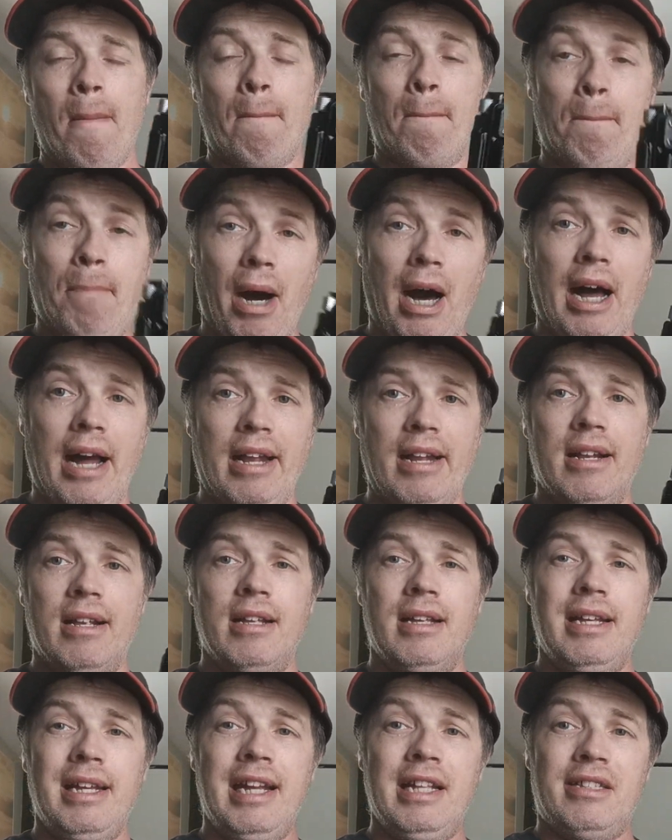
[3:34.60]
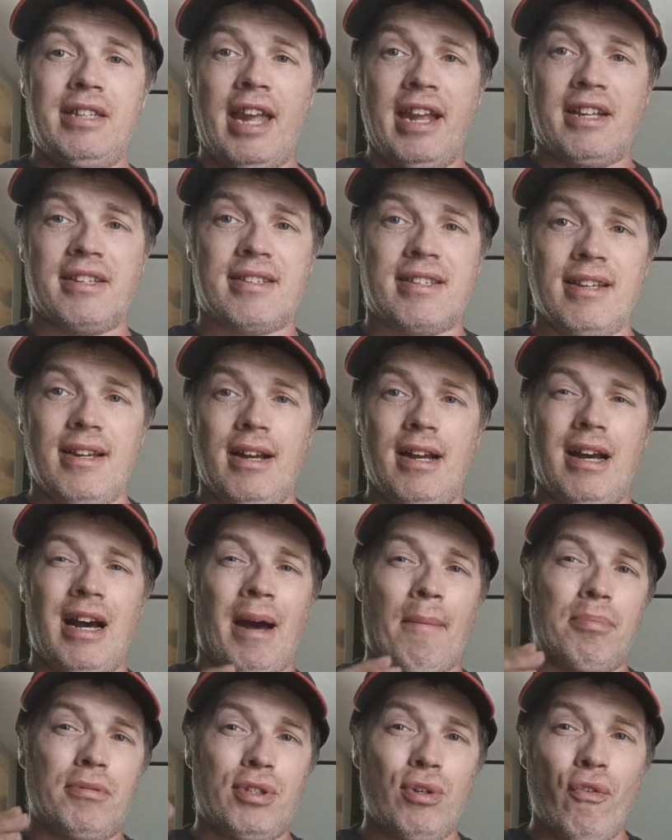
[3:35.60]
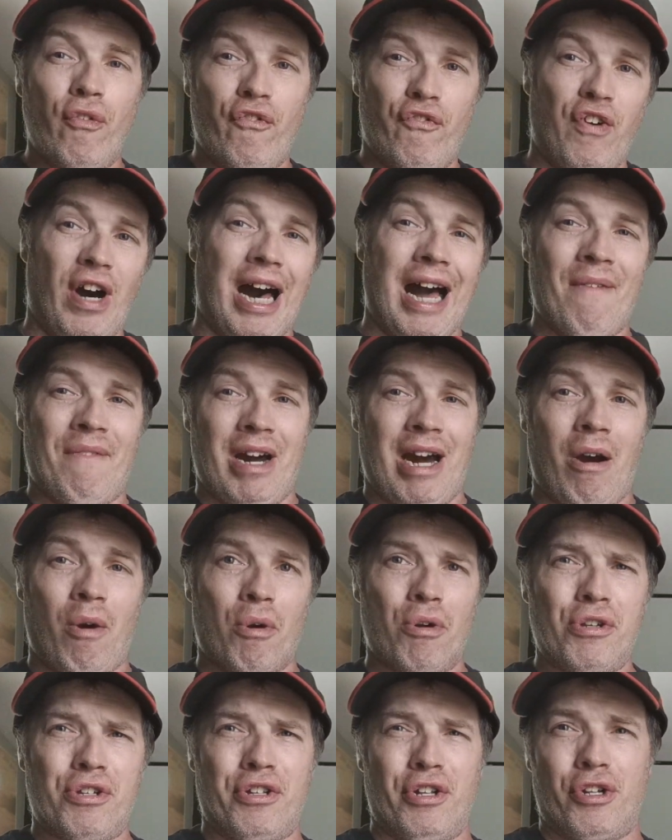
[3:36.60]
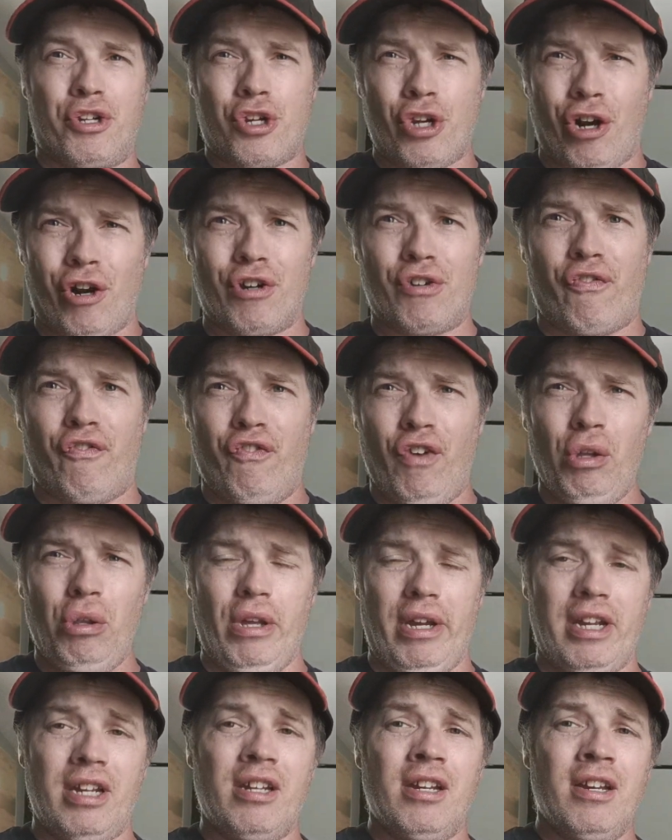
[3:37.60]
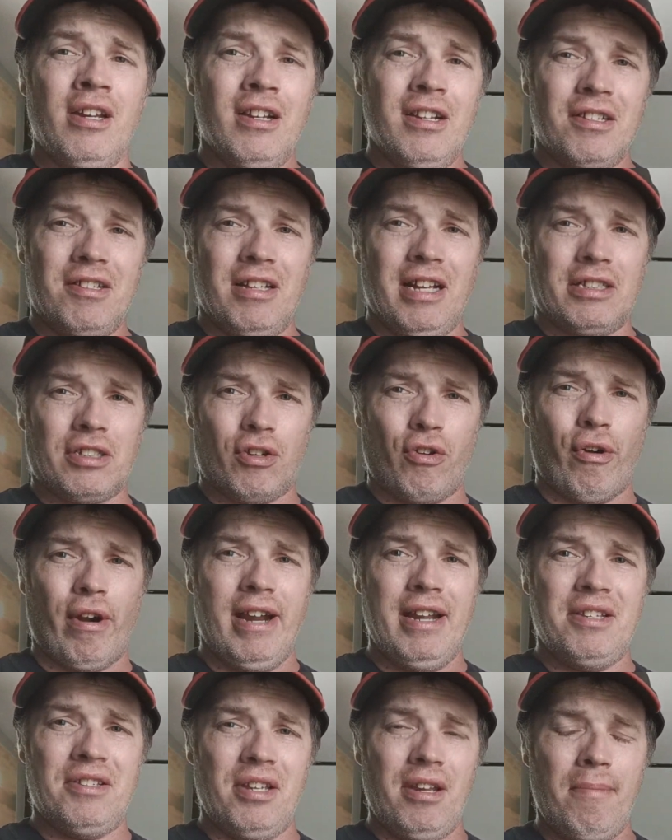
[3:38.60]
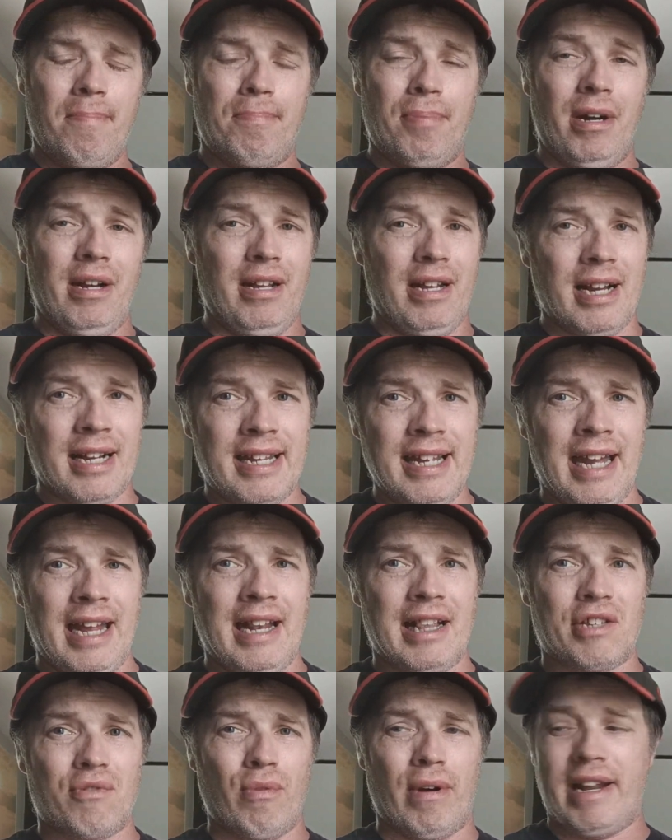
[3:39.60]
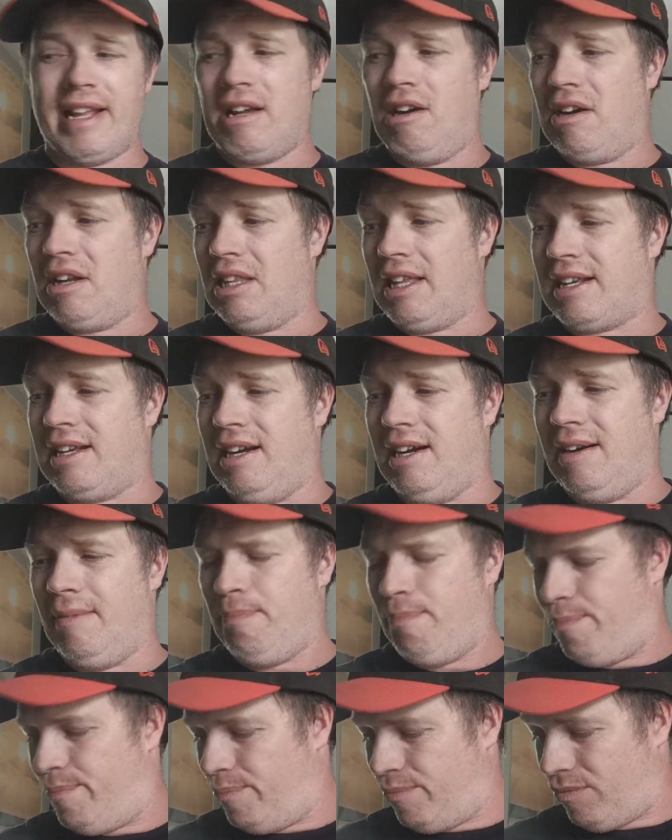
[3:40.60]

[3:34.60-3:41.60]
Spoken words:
but it takes up to 5 hours to charge fully. So that's crazy. But again, it's running on like a